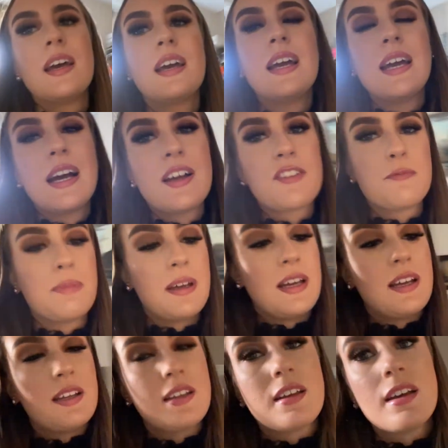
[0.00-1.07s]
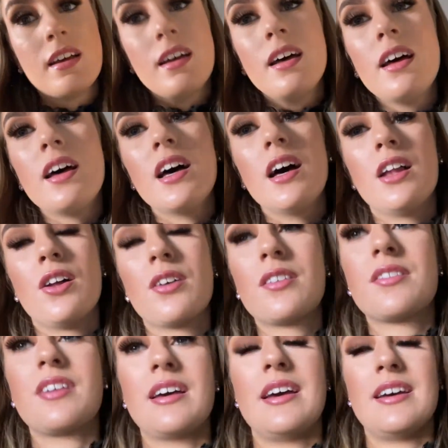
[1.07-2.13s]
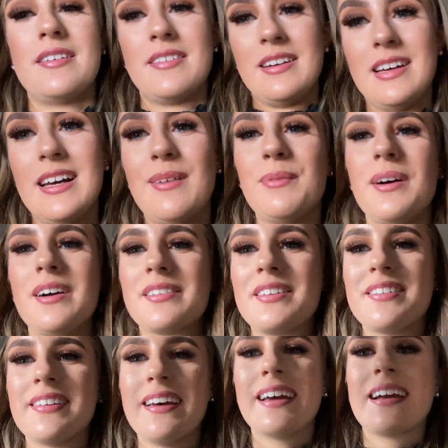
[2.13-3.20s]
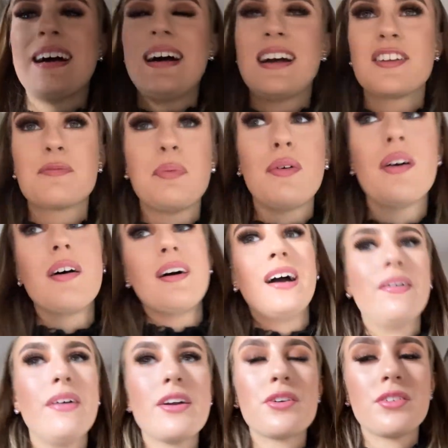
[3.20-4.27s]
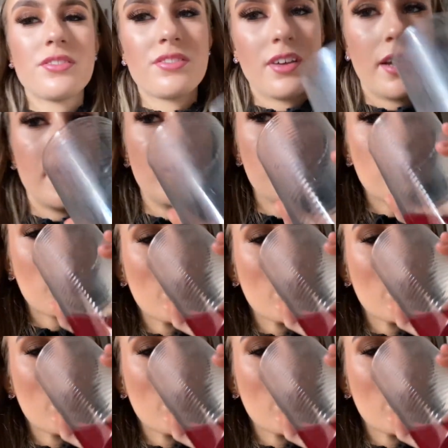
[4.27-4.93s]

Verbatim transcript: It has been a long day at work today, guys, but a very good day.